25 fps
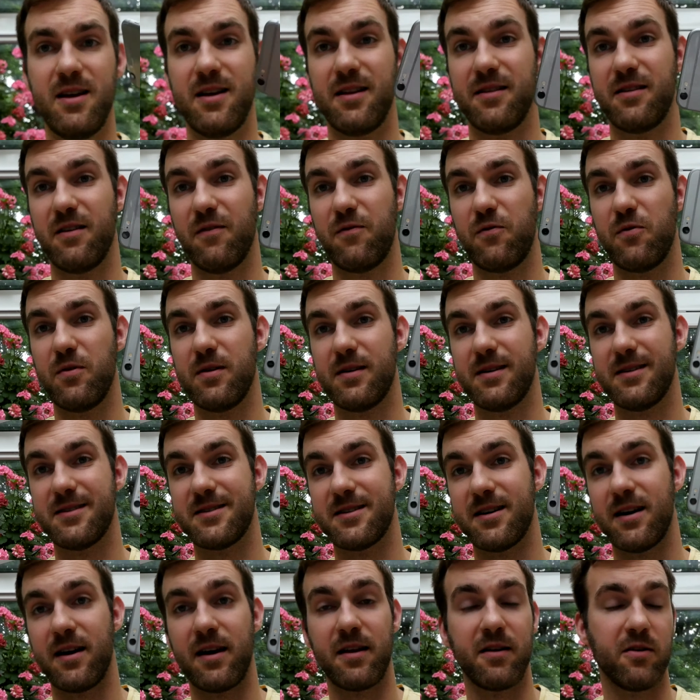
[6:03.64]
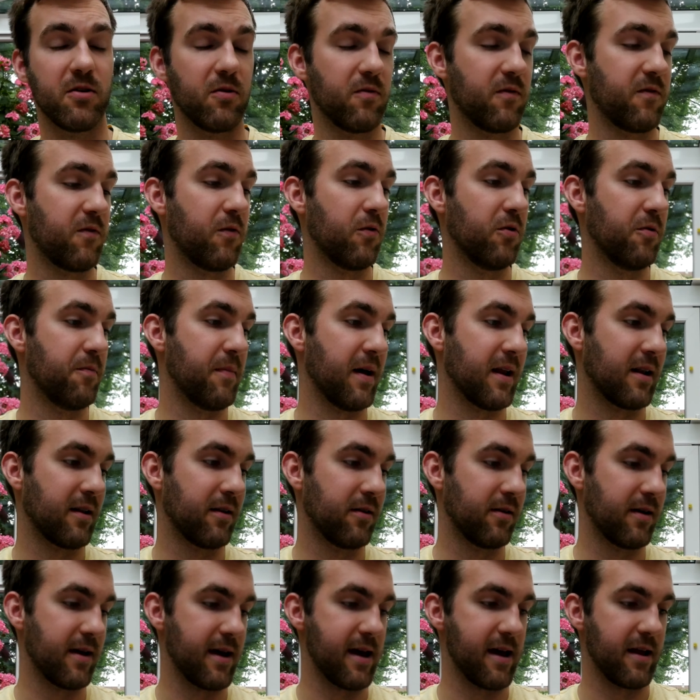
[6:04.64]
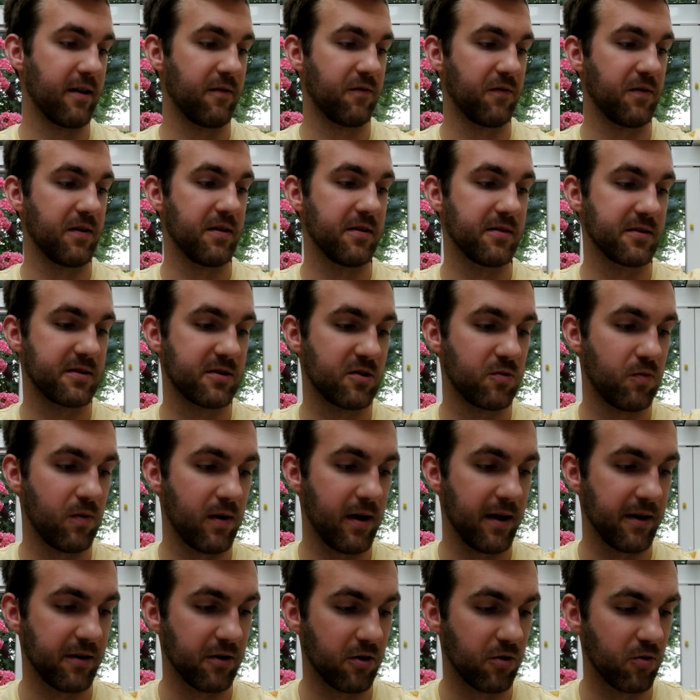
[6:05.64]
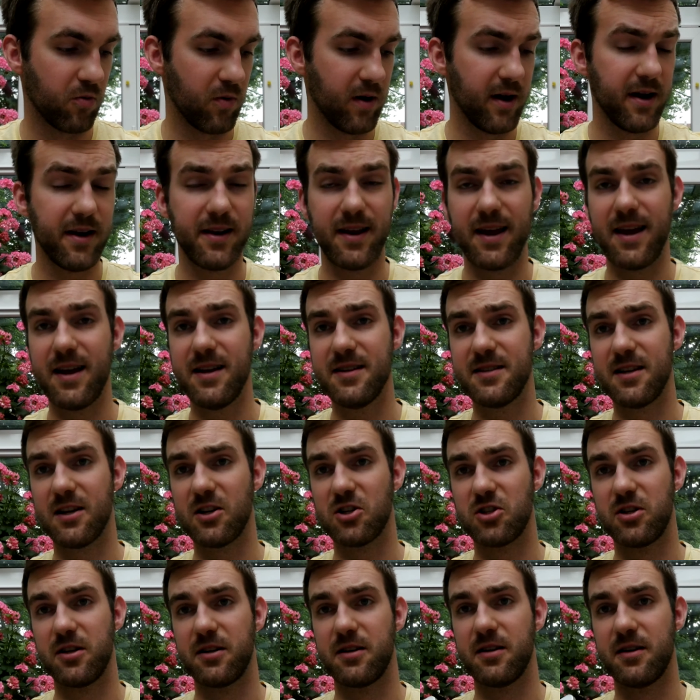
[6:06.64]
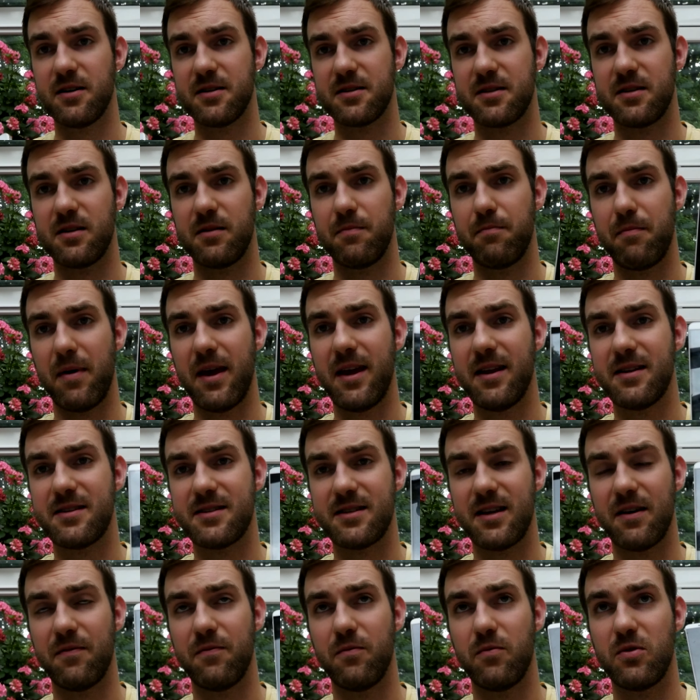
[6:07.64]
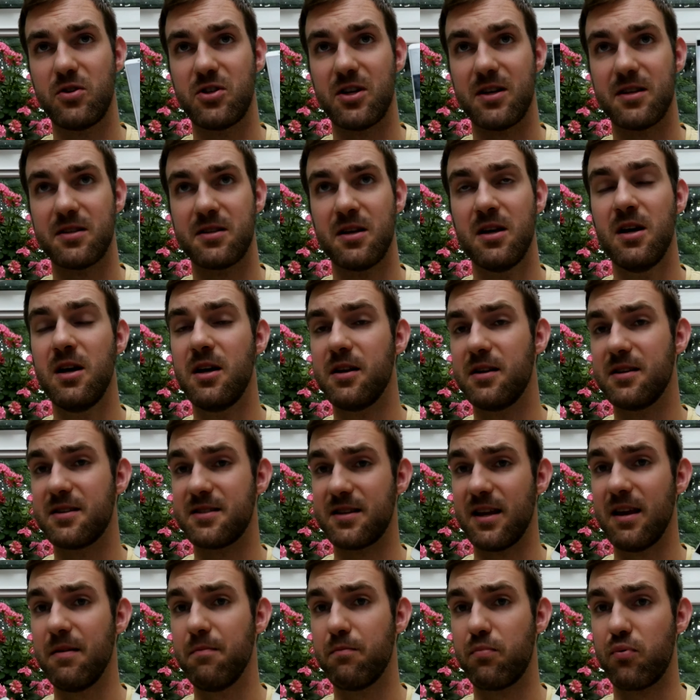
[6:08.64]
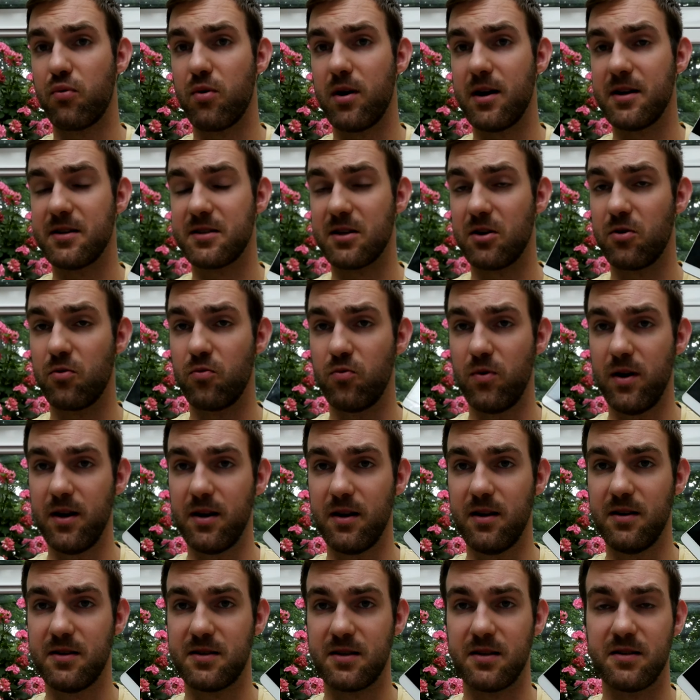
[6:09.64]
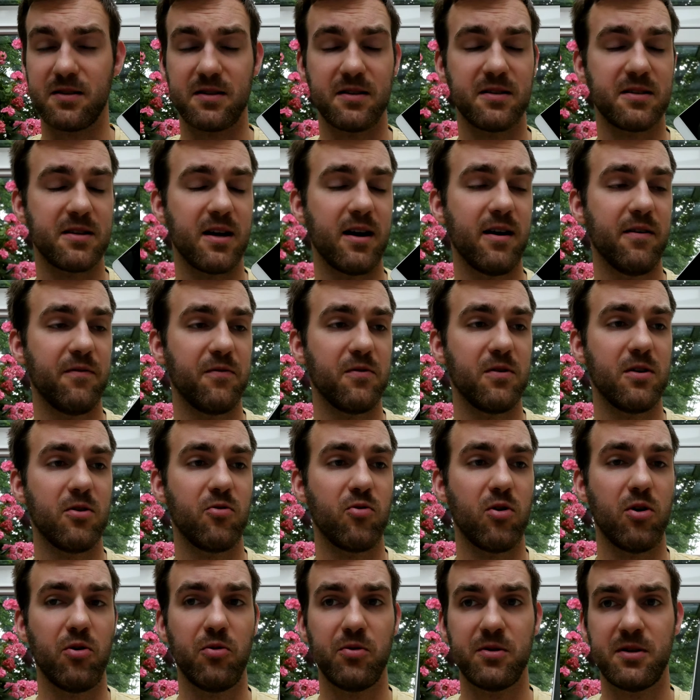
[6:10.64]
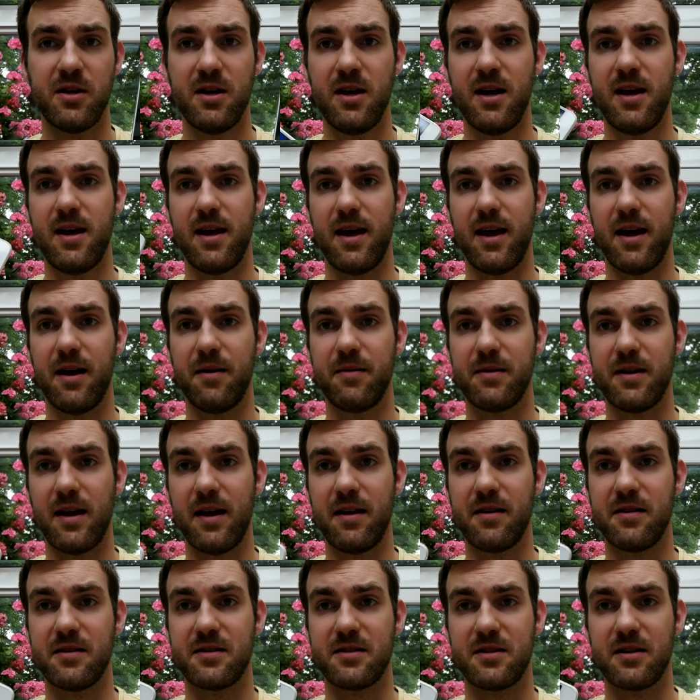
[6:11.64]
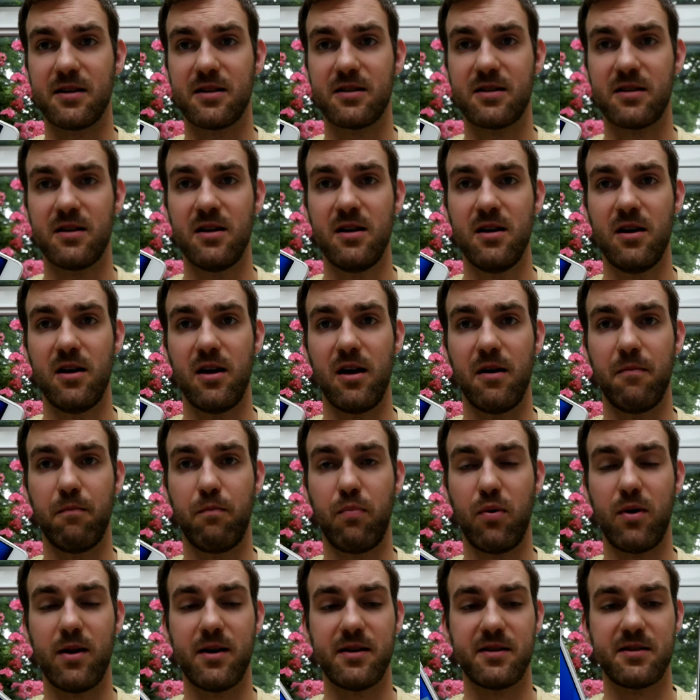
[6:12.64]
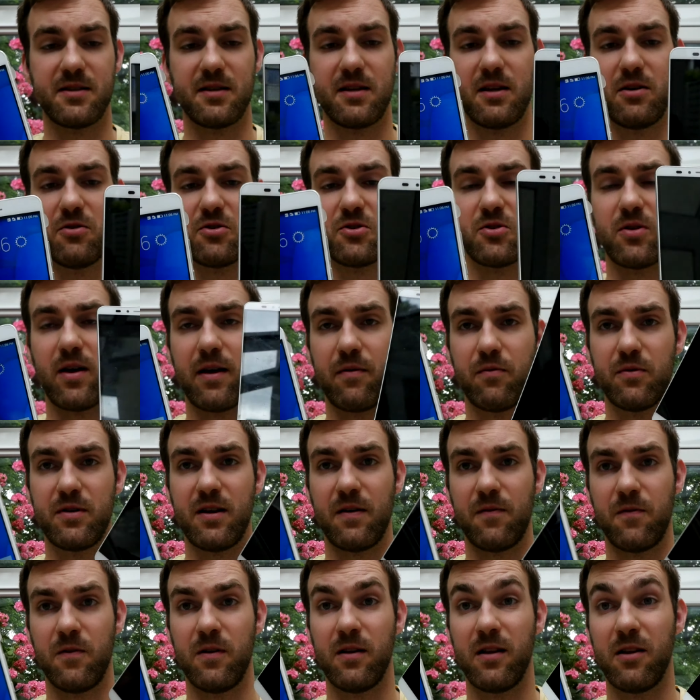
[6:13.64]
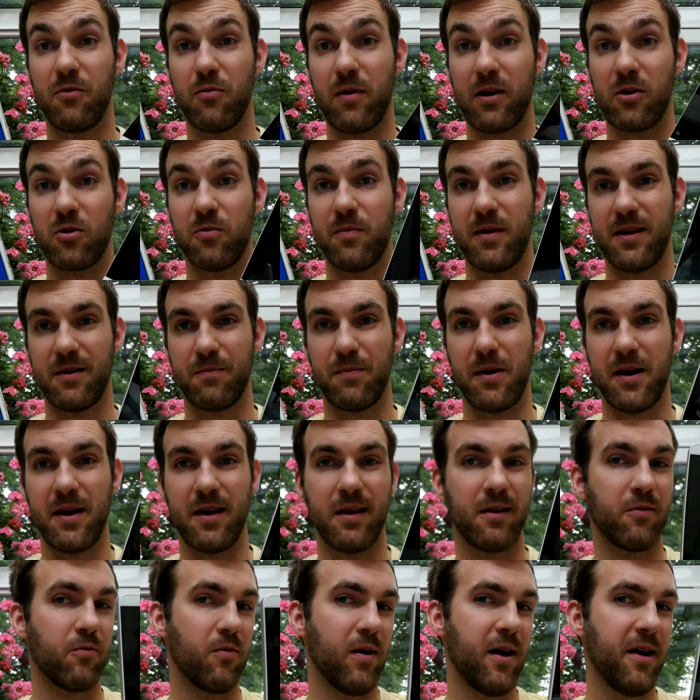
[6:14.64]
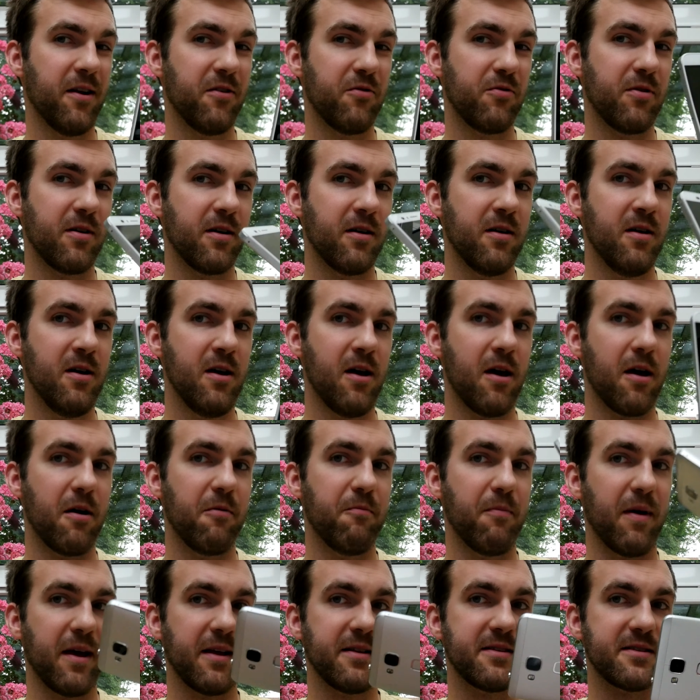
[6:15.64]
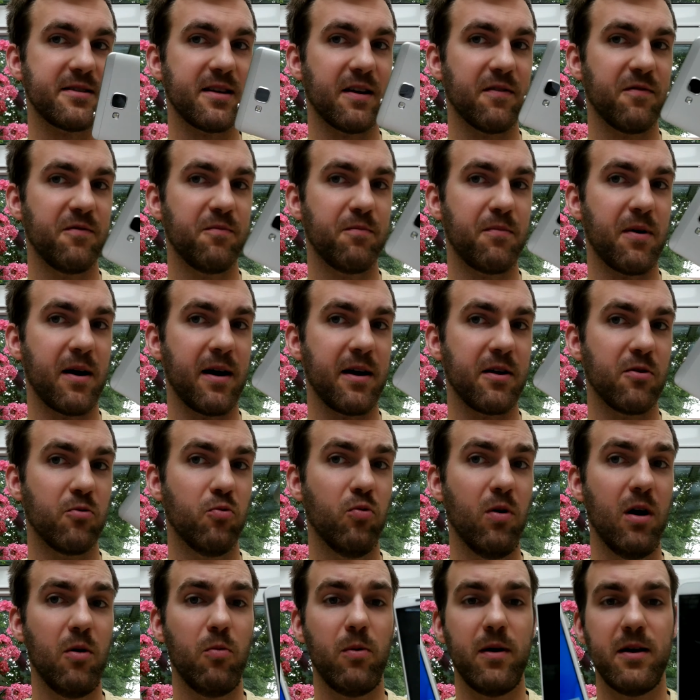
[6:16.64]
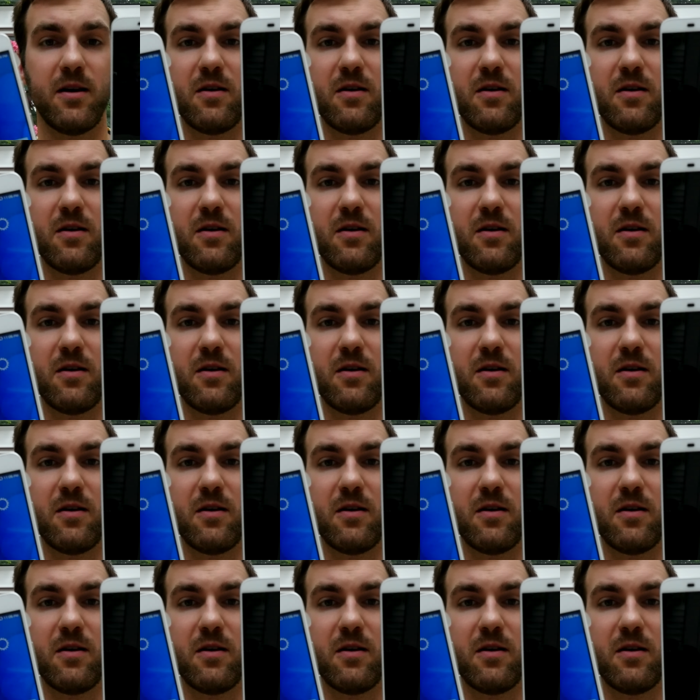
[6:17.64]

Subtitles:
Different design, full metal, and feels quite alright, as actually does the Mate 7, which has the same price already since it's half a year old, and then the 6 Plus here, so I would definitely recommend buying rather the Mate 7 by Huawei